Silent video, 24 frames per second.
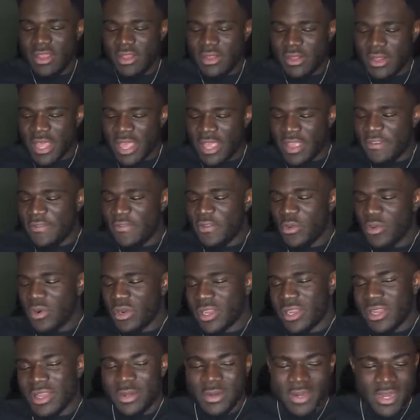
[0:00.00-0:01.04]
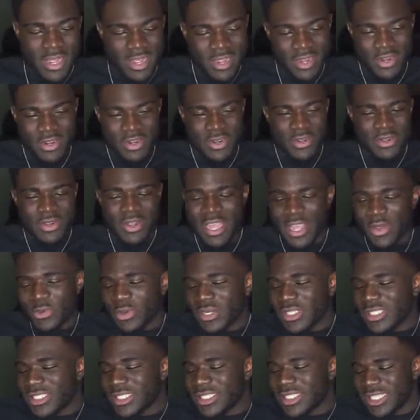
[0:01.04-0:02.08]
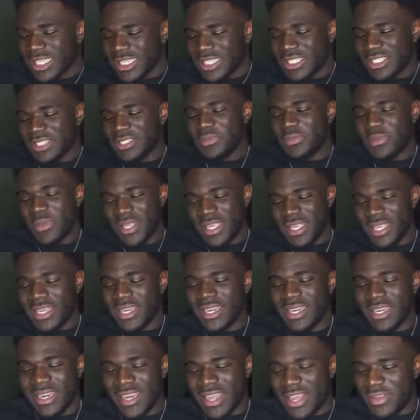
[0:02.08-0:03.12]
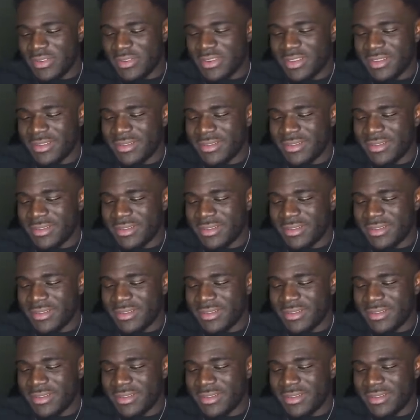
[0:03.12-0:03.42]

Like, if you were to come down here though, like, what's the chances of me eating it out?